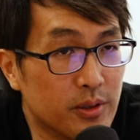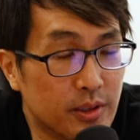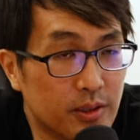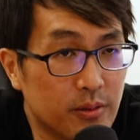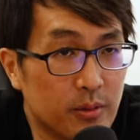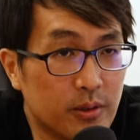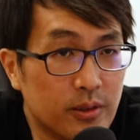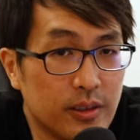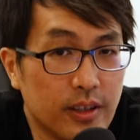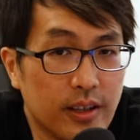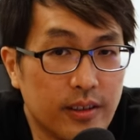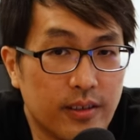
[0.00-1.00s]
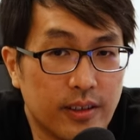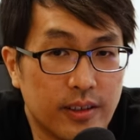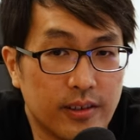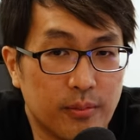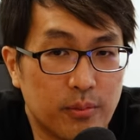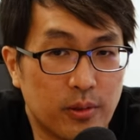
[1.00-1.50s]
predictable, and
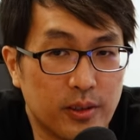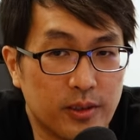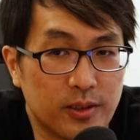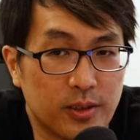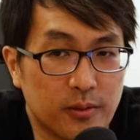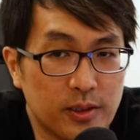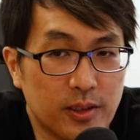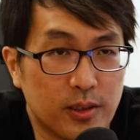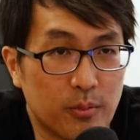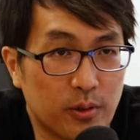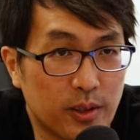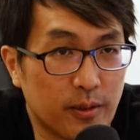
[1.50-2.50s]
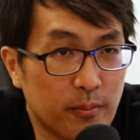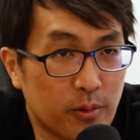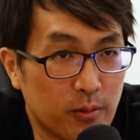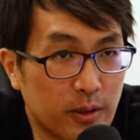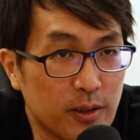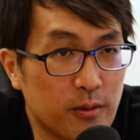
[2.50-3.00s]
then the pro- the service that they product
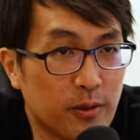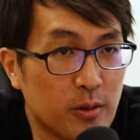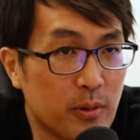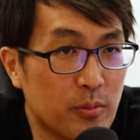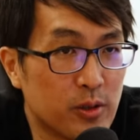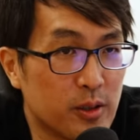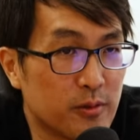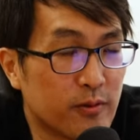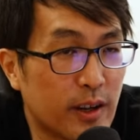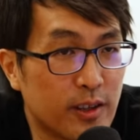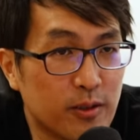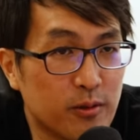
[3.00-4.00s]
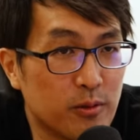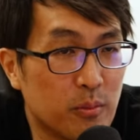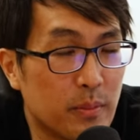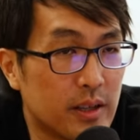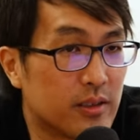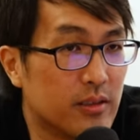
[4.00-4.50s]
provide you for the membership is finding you the
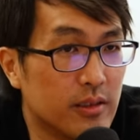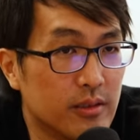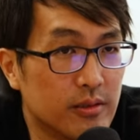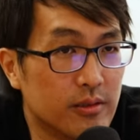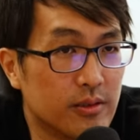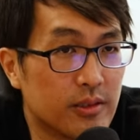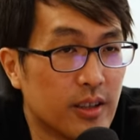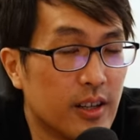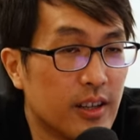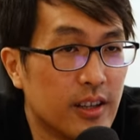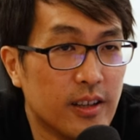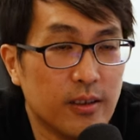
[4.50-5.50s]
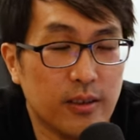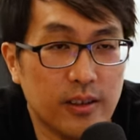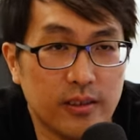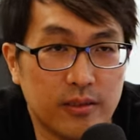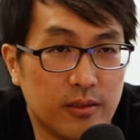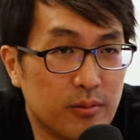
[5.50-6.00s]
best deals,
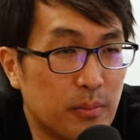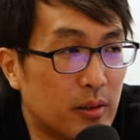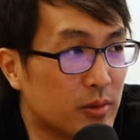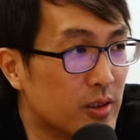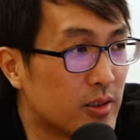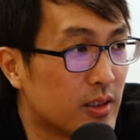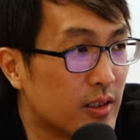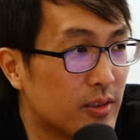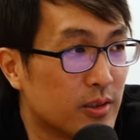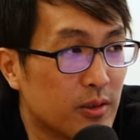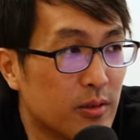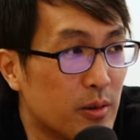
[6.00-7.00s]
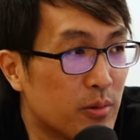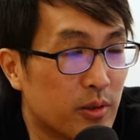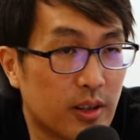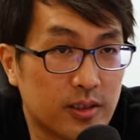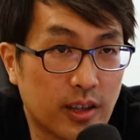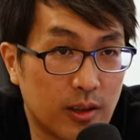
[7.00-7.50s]
you know bulk discounts, great
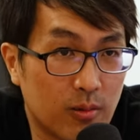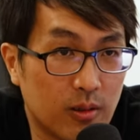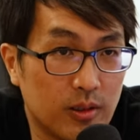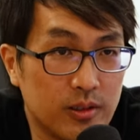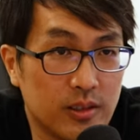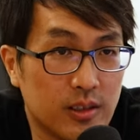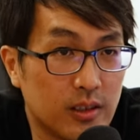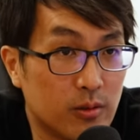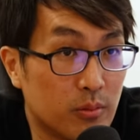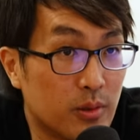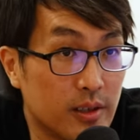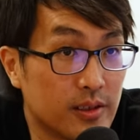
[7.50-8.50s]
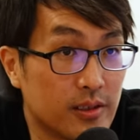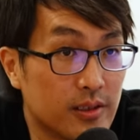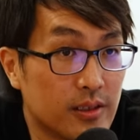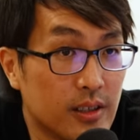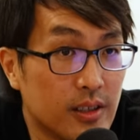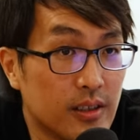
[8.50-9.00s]
products, high quality at yeah. good
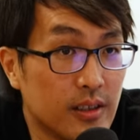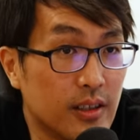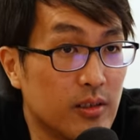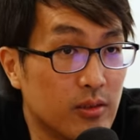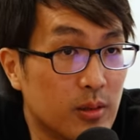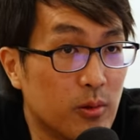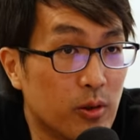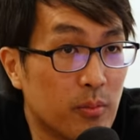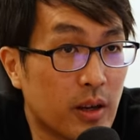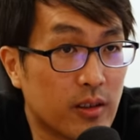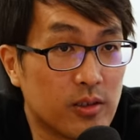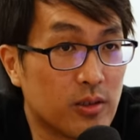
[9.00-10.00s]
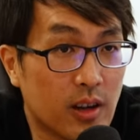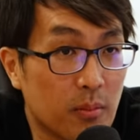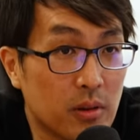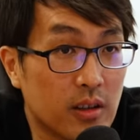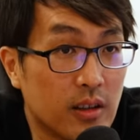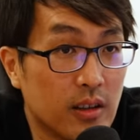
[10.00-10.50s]
prices. Yeah. And you keep going back because you're
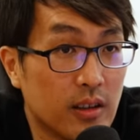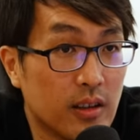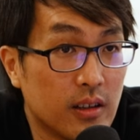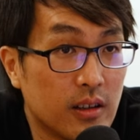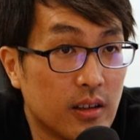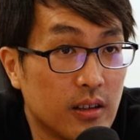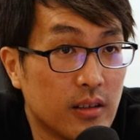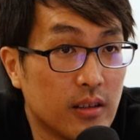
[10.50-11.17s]
happy. Yeah.